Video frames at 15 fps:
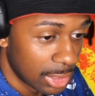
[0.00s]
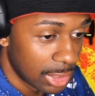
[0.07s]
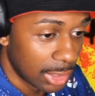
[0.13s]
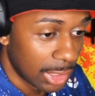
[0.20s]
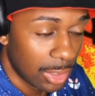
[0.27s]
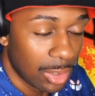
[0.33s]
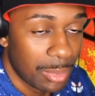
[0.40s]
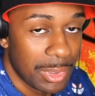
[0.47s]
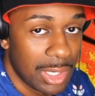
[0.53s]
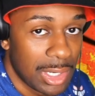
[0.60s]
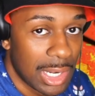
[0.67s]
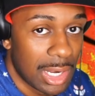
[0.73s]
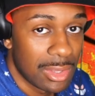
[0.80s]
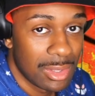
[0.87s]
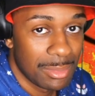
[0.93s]
And I don't mean
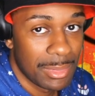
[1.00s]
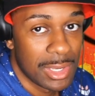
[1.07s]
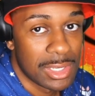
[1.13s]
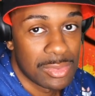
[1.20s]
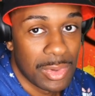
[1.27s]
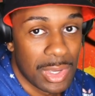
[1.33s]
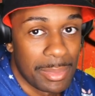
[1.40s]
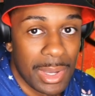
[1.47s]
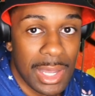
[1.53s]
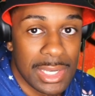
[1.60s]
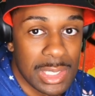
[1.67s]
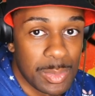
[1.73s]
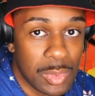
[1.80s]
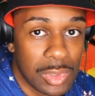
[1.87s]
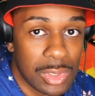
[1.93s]
that in the best way
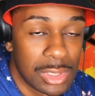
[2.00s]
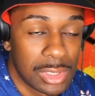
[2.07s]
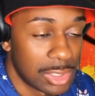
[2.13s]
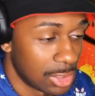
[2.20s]
possible.